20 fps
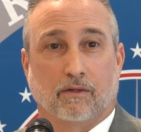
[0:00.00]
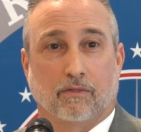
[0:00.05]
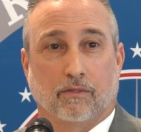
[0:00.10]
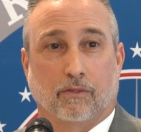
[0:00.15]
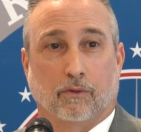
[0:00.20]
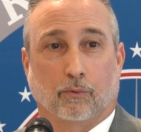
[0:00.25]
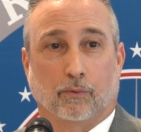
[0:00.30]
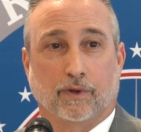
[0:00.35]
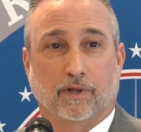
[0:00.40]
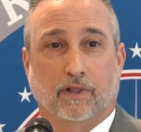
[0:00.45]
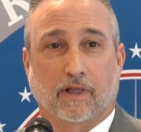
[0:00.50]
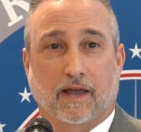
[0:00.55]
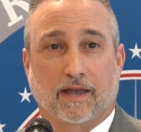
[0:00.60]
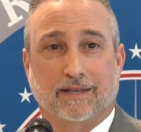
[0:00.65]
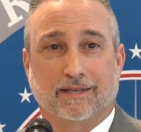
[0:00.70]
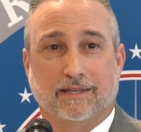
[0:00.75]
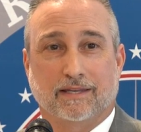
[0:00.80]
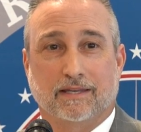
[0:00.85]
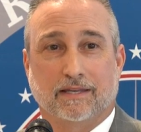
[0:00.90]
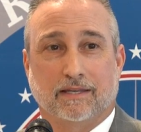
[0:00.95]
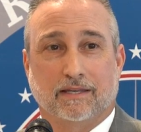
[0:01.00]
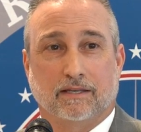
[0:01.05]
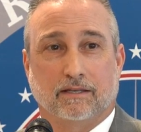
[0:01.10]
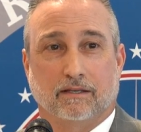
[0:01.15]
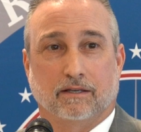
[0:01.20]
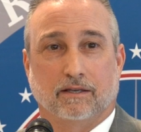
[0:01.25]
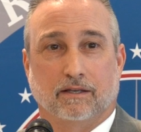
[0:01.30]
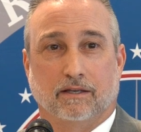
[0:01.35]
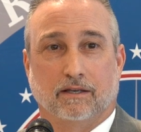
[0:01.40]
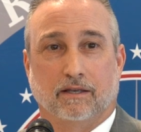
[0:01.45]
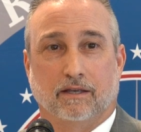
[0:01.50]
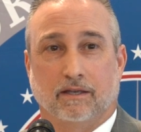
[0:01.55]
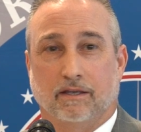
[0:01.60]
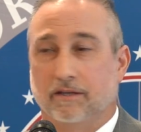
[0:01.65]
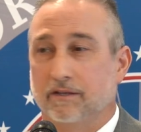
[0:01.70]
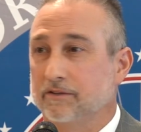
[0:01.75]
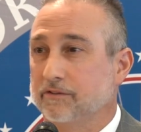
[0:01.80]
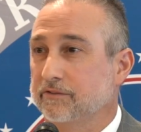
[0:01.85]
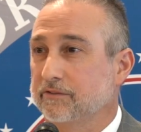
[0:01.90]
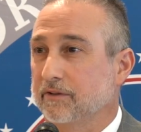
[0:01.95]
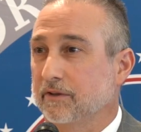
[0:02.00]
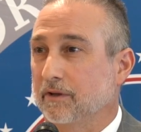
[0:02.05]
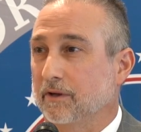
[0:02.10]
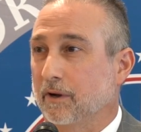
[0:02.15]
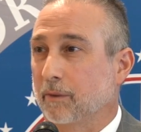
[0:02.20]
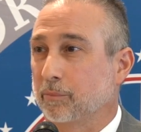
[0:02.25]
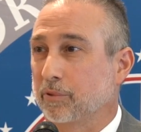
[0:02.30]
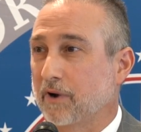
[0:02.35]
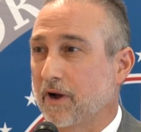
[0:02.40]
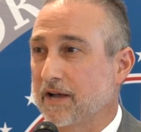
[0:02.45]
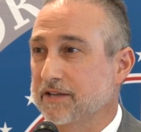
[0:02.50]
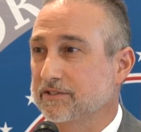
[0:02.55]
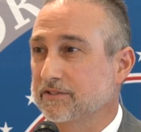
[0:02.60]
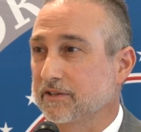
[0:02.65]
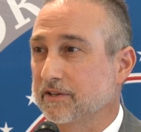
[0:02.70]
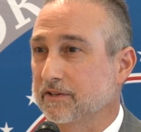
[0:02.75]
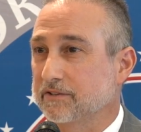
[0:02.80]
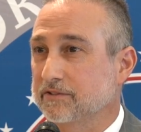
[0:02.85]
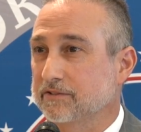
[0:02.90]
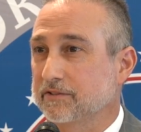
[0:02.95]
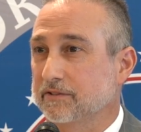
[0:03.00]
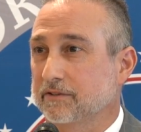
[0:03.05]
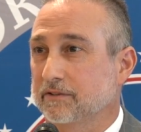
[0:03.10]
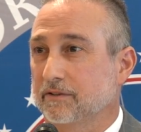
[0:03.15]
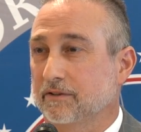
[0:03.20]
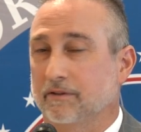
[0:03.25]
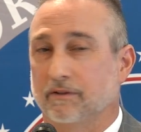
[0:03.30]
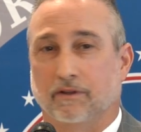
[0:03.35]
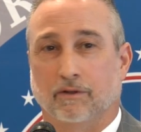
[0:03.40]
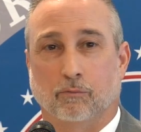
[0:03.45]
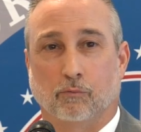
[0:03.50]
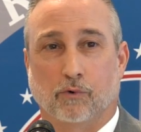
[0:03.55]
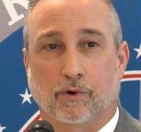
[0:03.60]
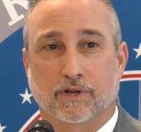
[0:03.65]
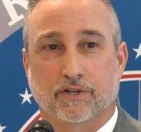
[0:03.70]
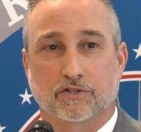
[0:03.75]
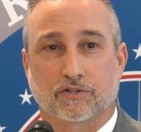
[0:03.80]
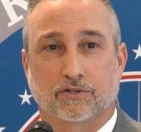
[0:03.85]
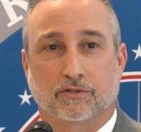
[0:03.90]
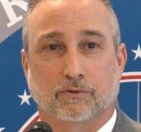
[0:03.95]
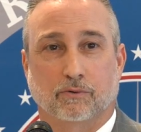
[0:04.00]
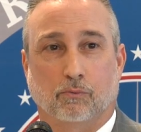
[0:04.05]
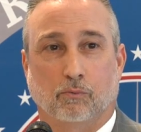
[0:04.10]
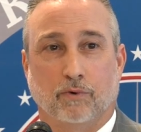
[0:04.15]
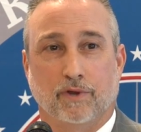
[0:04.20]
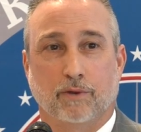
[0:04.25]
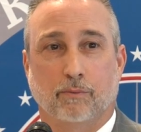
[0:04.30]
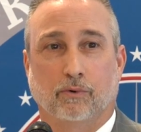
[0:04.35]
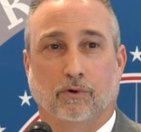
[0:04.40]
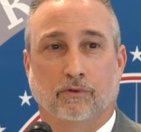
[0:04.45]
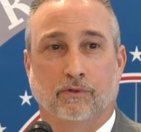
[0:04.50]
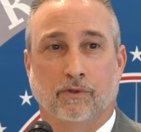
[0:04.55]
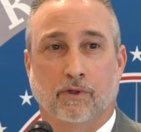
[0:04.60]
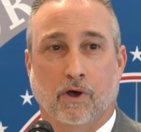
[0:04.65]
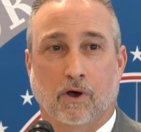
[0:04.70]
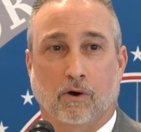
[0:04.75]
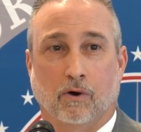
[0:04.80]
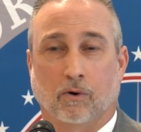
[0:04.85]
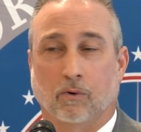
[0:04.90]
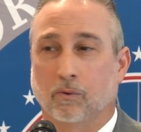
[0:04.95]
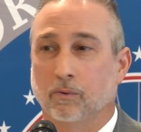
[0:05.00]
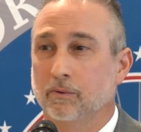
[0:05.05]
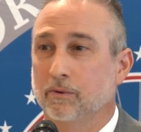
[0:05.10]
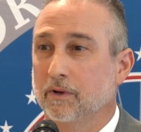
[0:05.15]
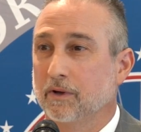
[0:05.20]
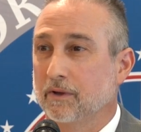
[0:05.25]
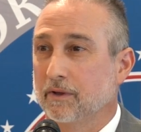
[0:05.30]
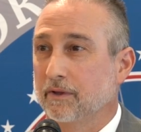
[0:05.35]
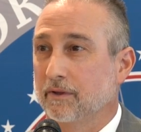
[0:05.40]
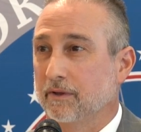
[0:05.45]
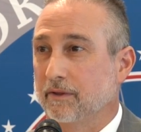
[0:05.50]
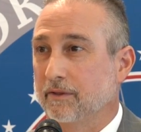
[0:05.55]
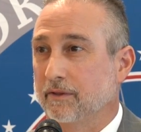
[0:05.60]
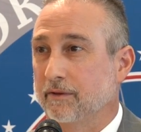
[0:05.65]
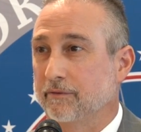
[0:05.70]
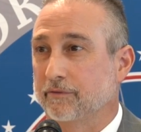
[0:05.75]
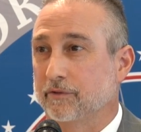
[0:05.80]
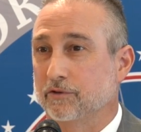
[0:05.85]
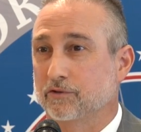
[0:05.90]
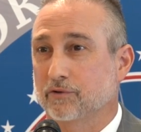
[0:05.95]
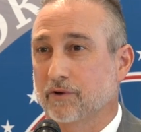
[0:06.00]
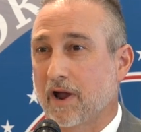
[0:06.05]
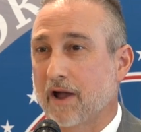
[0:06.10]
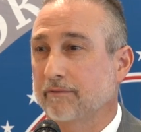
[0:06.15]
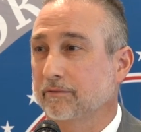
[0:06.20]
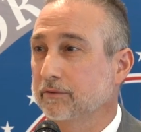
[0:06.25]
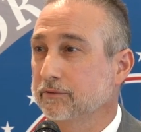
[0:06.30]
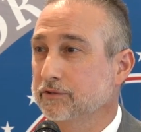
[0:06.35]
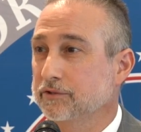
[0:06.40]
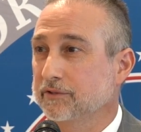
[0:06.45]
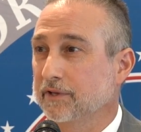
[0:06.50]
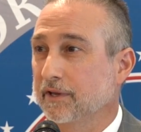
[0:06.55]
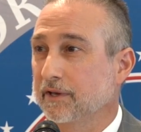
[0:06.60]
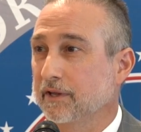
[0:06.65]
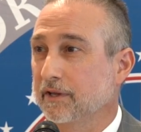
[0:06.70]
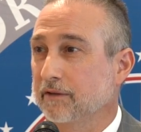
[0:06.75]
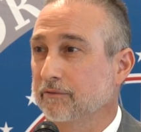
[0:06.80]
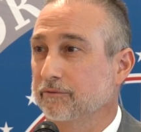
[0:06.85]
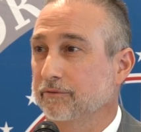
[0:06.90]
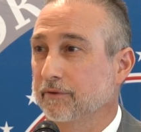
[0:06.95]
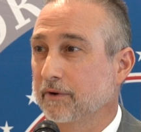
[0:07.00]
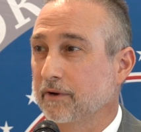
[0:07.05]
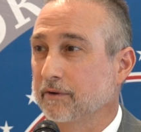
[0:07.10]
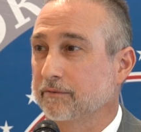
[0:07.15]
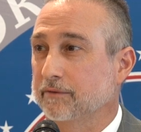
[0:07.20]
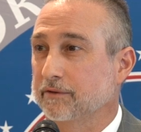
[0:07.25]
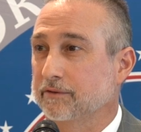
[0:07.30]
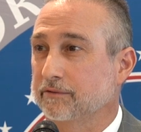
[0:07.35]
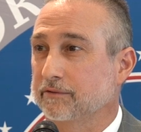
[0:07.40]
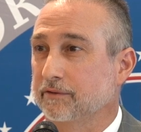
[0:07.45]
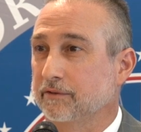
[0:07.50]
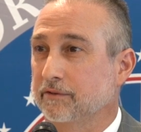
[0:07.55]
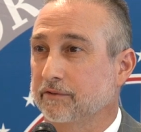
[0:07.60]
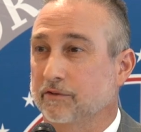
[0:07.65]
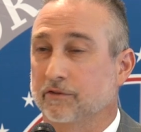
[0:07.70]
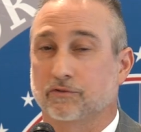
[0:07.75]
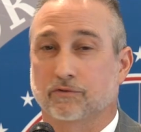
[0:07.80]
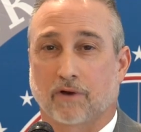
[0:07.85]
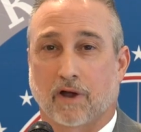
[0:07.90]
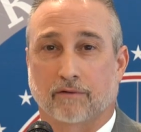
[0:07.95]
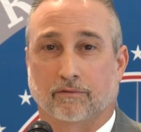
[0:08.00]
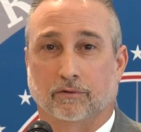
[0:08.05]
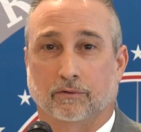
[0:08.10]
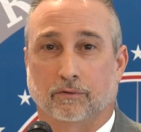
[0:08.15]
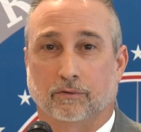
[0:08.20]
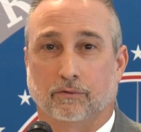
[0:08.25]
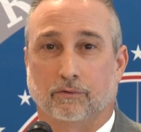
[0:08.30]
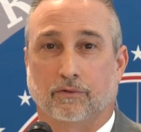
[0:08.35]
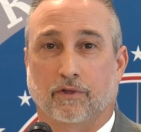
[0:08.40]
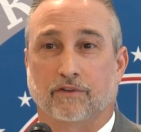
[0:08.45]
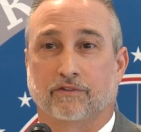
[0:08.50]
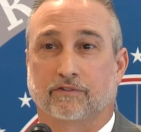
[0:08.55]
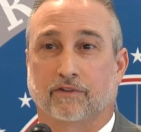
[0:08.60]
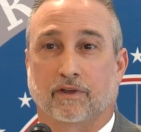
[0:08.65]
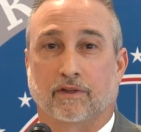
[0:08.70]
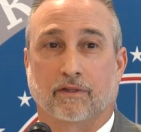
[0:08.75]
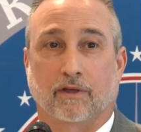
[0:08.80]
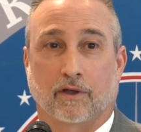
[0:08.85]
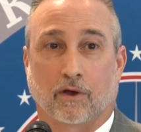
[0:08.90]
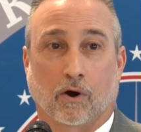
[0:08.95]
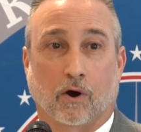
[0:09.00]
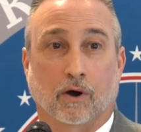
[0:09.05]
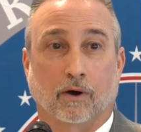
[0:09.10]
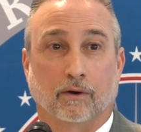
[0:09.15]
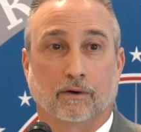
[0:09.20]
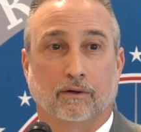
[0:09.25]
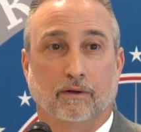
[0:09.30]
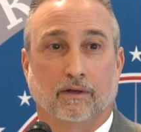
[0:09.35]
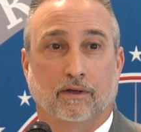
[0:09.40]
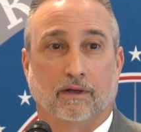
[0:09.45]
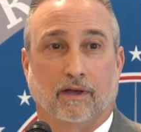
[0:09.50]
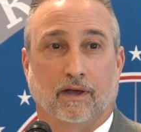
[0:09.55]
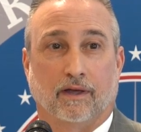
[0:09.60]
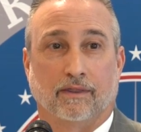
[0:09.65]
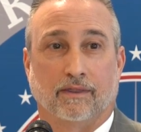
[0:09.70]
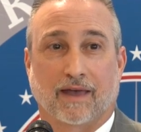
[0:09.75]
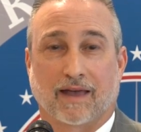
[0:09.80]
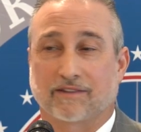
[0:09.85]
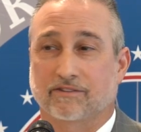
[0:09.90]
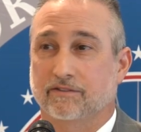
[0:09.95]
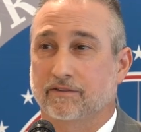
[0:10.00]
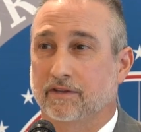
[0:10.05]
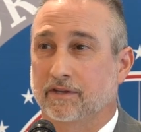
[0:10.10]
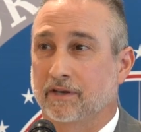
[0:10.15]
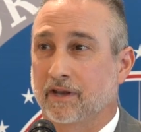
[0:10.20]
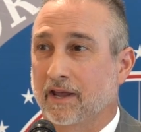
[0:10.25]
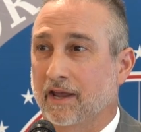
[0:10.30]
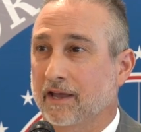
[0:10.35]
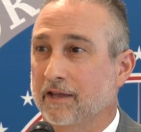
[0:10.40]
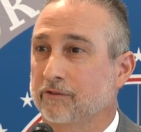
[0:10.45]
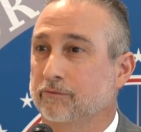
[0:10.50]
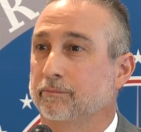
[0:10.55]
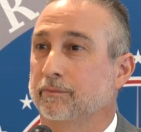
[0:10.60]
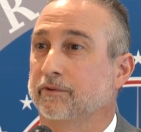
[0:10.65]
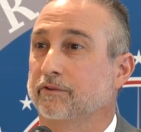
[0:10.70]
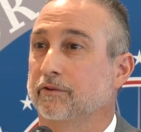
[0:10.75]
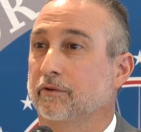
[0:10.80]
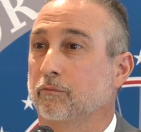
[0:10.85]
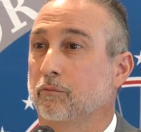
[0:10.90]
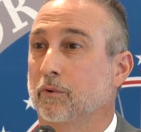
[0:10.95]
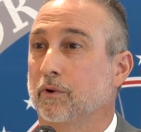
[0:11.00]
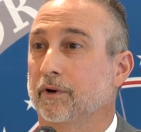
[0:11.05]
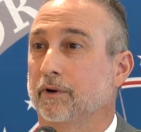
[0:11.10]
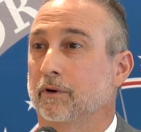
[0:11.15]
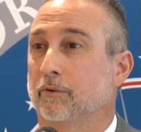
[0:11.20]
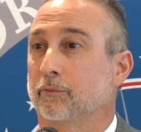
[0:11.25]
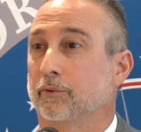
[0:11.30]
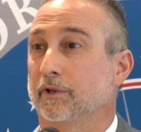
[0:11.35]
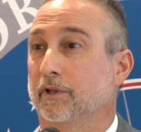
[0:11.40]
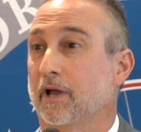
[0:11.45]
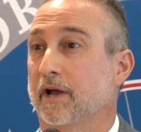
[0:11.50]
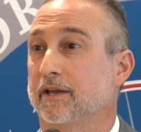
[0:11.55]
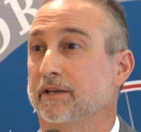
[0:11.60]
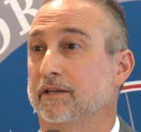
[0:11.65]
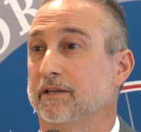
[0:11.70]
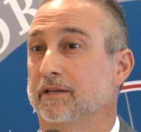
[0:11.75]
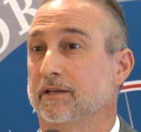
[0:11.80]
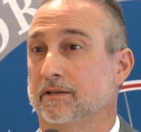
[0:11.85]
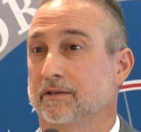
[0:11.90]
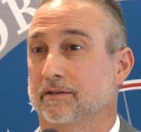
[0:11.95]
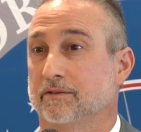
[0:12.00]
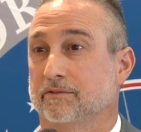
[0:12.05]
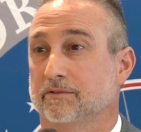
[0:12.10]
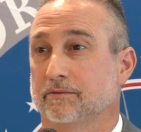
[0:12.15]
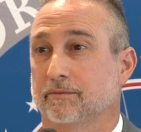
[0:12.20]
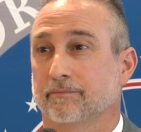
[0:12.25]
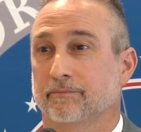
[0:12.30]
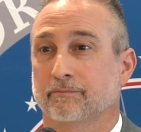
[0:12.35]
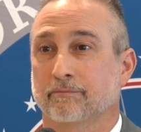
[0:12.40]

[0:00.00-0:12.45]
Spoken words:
the Real ID is a process in which we will know if the traveler standing in front of us is the traveler who they say they are. And that's the enhancements of what a Real ID is.